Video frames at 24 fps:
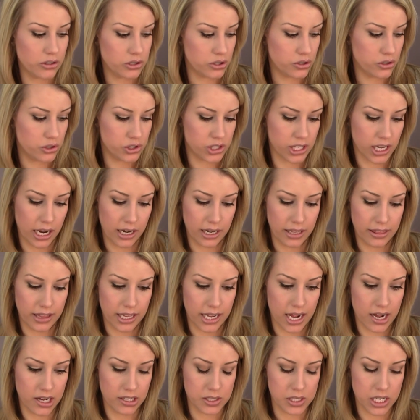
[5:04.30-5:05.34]
out to using
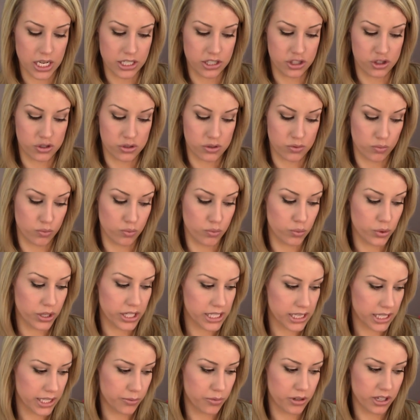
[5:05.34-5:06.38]
anything else. I just
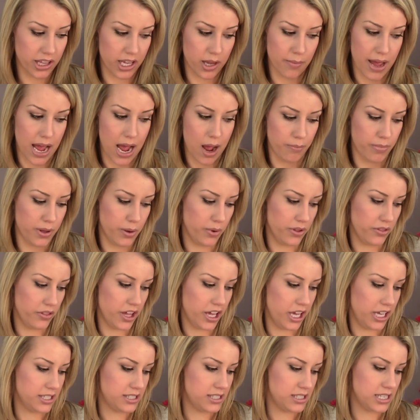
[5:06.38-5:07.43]
really, really am happy with
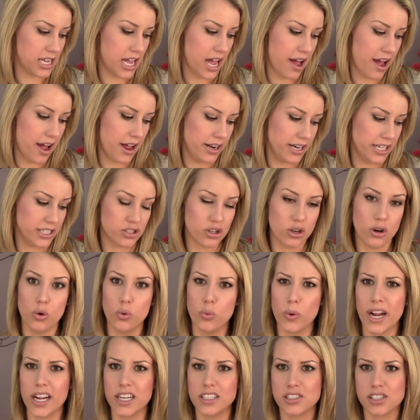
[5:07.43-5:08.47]
this, and it's a
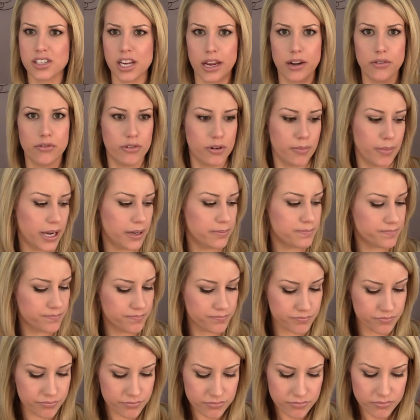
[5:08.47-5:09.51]
great shade for me.
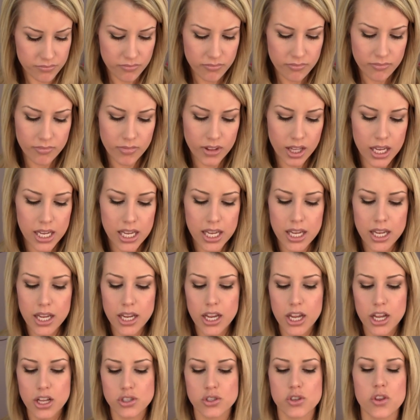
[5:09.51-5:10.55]

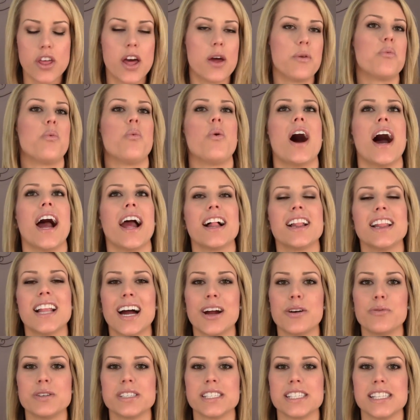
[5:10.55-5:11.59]
So then while
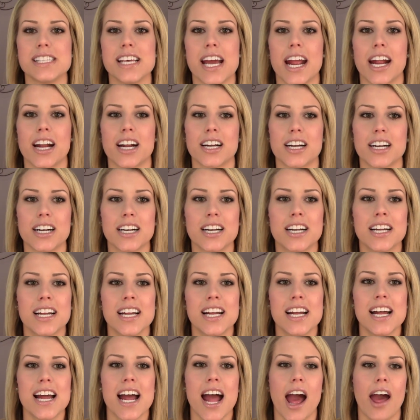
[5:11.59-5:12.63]
I was there
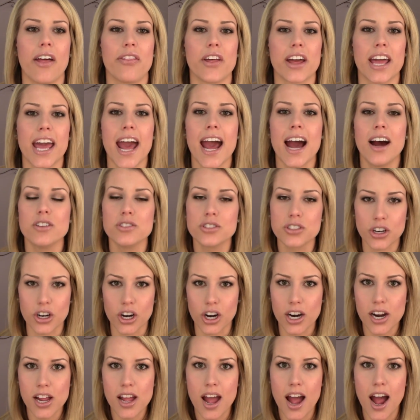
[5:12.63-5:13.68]
at the
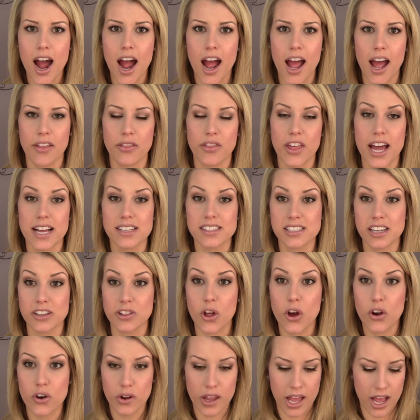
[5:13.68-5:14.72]
counter, at the Estee
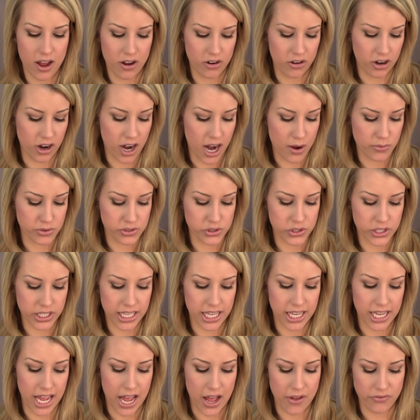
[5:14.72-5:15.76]
Lauder counter, I was
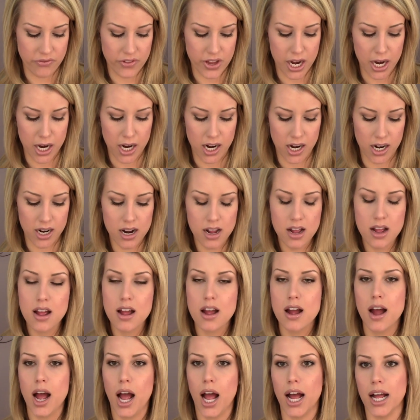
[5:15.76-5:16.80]
looking at their
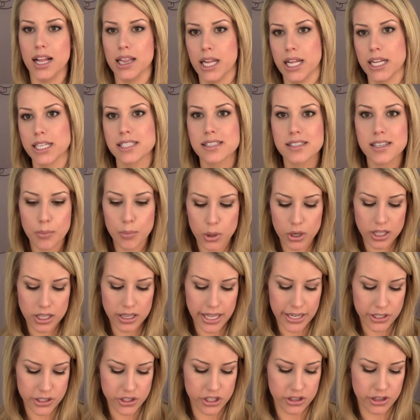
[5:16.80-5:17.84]
uh, like summer
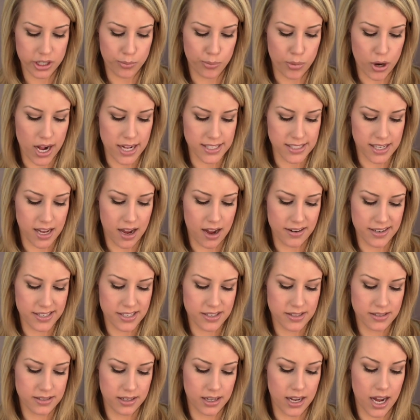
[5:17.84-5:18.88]
collection, their Bronze
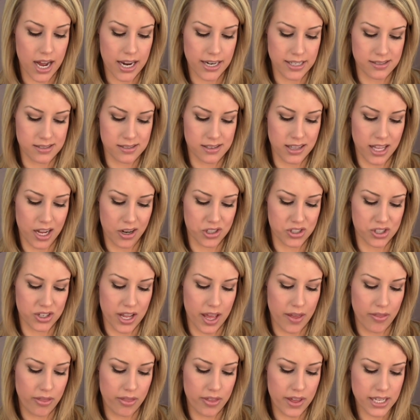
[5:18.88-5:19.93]
Goddess, Goddess collection,
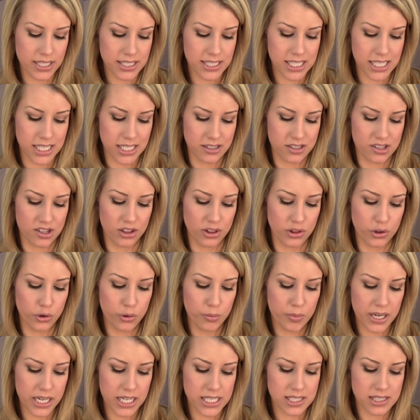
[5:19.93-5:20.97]
and this is the
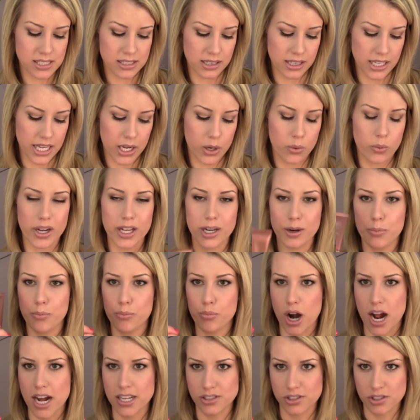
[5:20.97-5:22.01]
Luminous Liquid
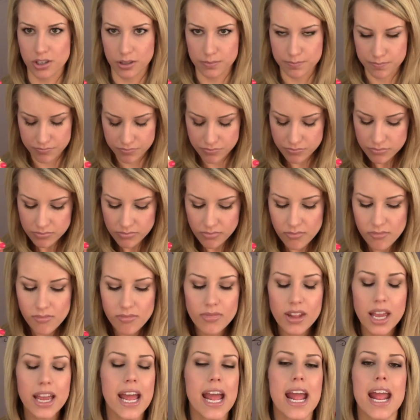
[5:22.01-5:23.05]
Bronzer.
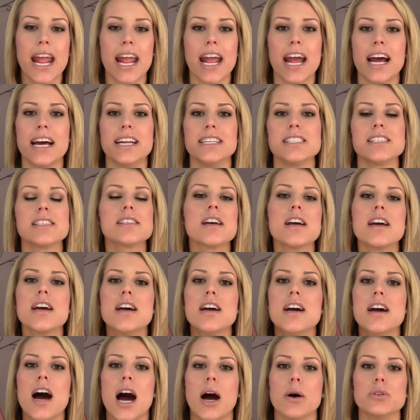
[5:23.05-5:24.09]
And
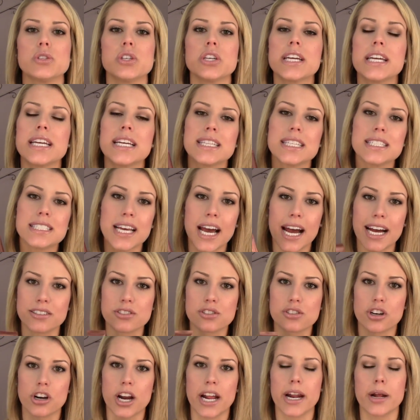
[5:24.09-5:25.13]
I was looking at the
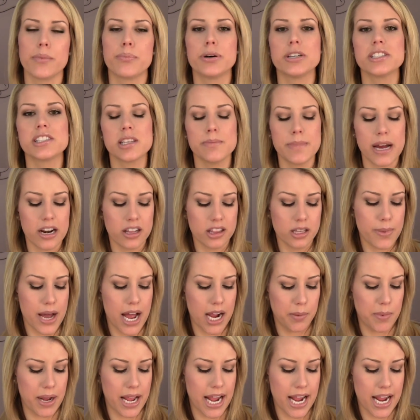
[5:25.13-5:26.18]
tester, and I put some out on the
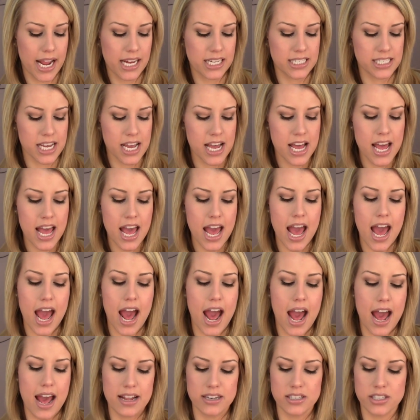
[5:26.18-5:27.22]
back of my hand,
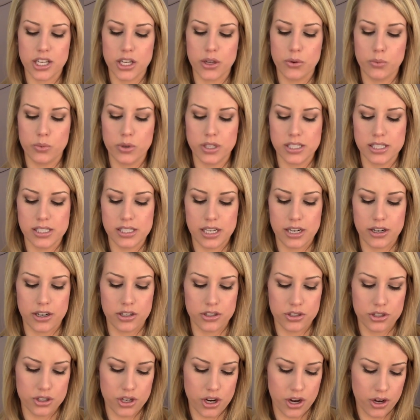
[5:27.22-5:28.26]
and it was, here,
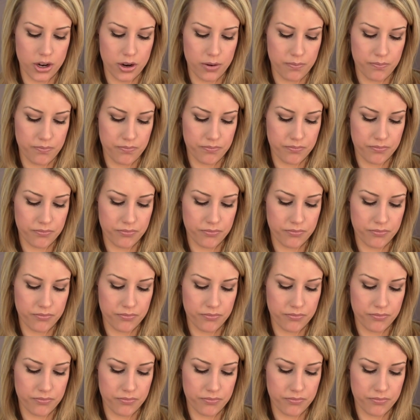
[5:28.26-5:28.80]
I'll show you.